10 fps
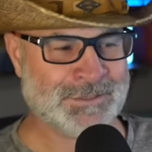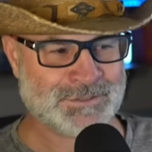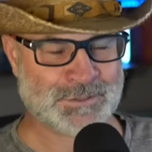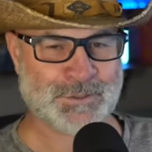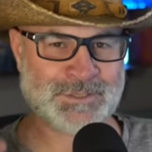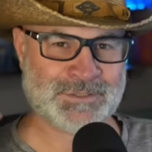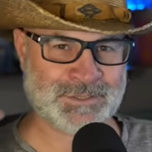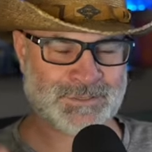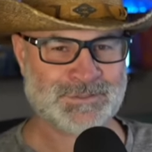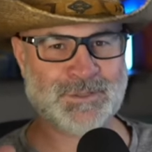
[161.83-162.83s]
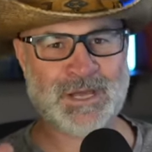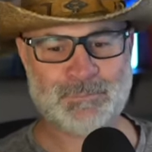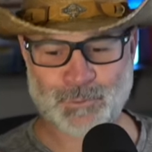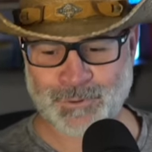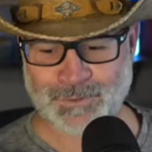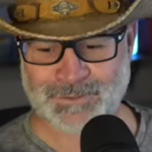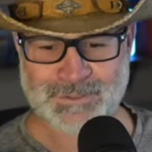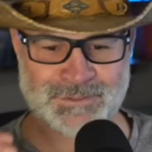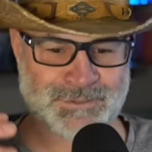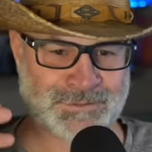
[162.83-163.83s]
so it's it's a lot more than
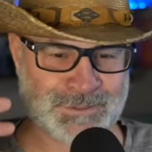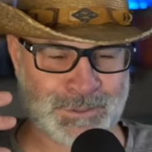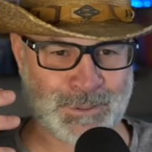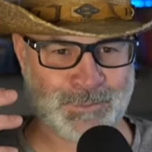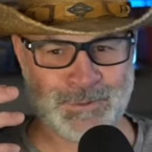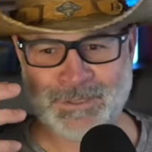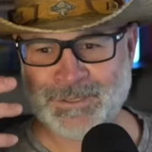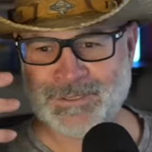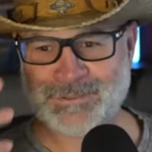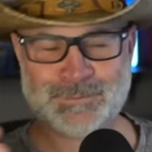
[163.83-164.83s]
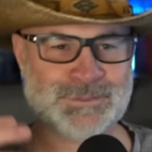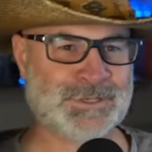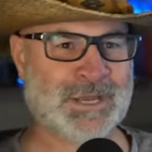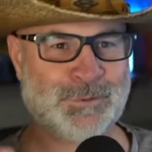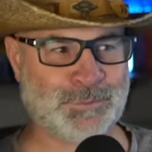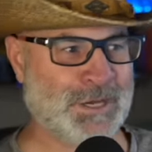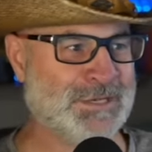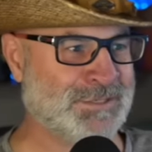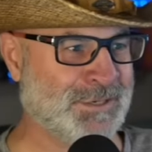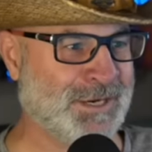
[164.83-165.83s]
just you know suicidal
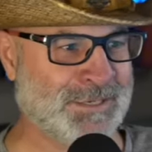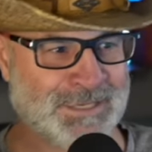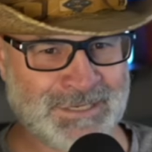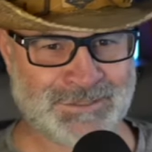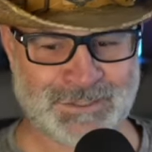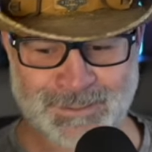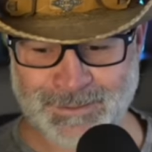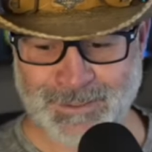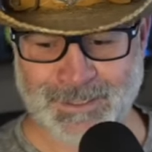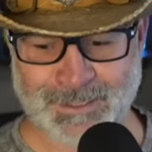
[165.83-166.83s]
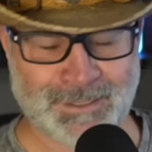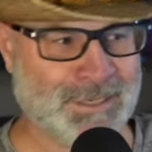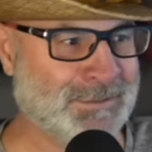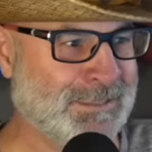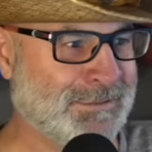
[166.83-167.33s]
thoughts and ideation. Uh, I think